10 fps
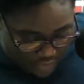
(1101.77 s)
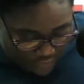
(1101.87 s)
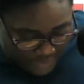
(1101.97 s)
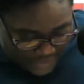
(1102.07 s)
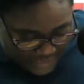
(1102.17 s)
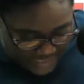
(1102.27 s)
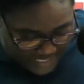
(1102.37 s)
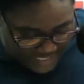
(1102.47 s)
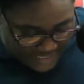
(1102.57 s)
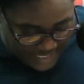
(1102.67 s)
of Works
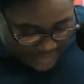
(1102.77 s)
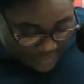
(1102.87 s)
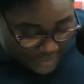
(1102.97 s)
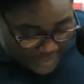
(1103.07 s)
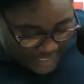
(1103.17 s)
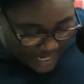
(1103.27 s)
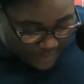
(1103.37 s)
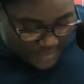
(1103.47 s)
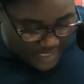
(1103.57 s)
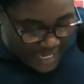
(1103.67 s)
and
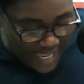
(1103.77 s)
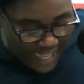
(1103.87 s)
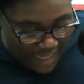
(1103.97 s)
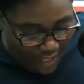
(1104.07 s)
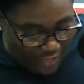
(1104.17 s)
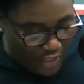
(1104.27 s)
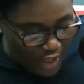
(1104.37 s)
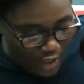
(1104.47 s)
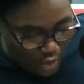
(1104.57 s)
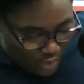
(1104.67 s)
Housing, Health,
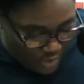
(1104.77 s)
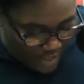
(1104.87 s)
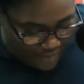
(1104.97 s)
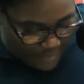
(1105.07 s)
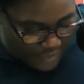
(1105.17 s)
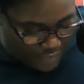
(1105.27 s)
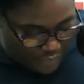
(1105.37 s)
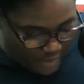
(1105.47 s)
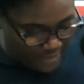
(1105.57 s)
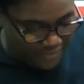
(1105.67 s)
Local Governments,
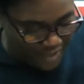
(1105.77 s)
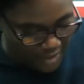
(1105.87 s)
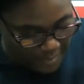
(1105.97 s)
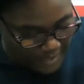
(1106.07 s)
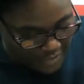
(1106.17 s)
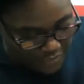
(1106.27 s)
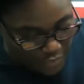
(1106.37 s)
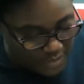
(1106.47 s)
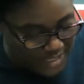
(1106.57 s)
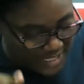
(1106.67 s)
Rural Development,
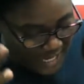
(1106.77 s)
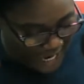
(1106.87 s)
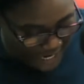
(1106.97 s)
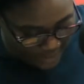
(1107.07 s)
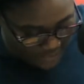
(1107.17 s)
Roads and Highways.